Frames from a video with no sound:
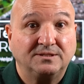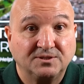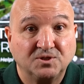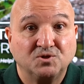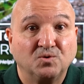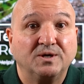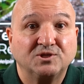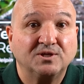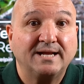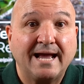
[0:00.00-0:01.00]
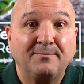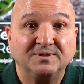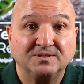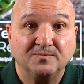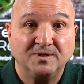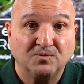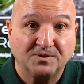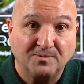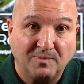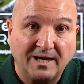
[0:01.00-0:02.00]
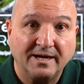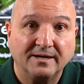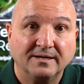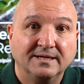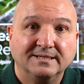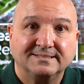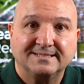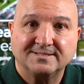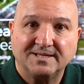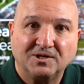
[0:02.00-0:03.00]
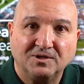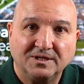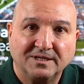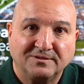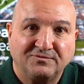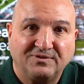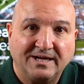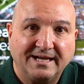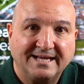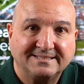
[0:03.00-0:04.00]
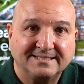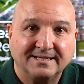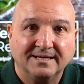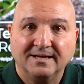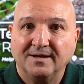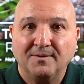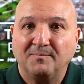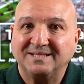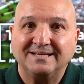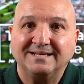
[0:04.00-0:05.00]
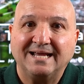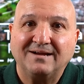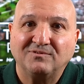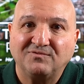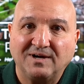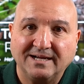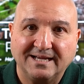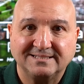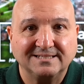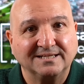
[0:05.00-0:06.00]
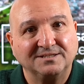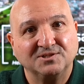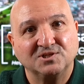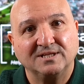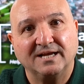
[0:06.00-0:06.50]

The situation that happened to me where the buyer says they couldn't get the financing, but they didn't have a financing condition.